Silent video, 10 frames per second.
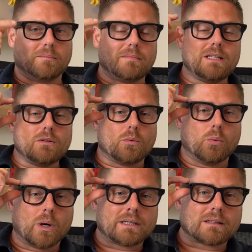For me,
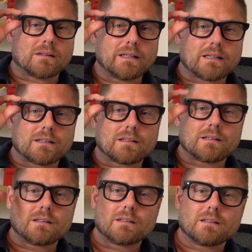one click
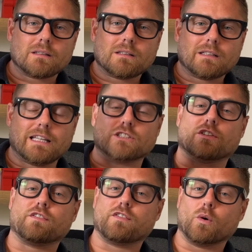is
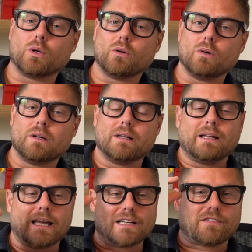a photo,
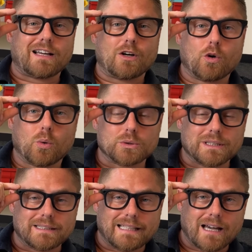and if I
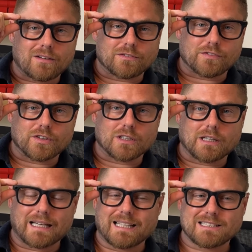hold it down
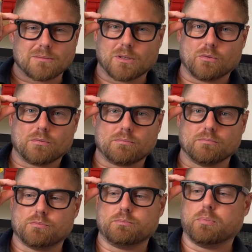for, I guess, about
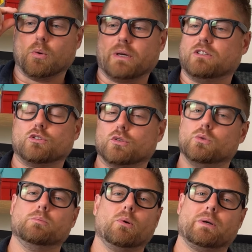zero point 0.2,
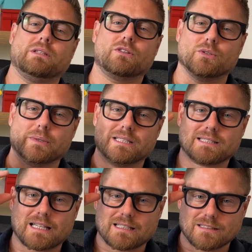zero point 0.3
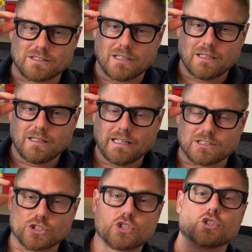seconds,
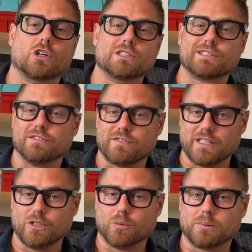it starts the
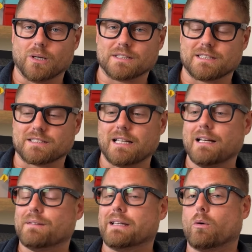video process.
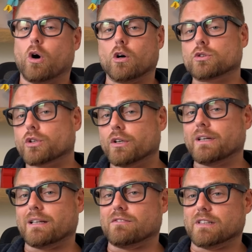Now,
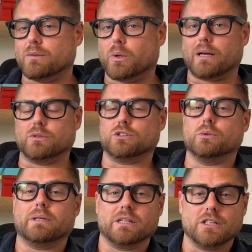alternatively, what I was
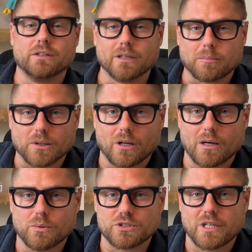doing in Europe a
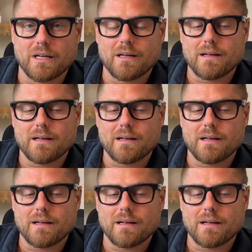lot was,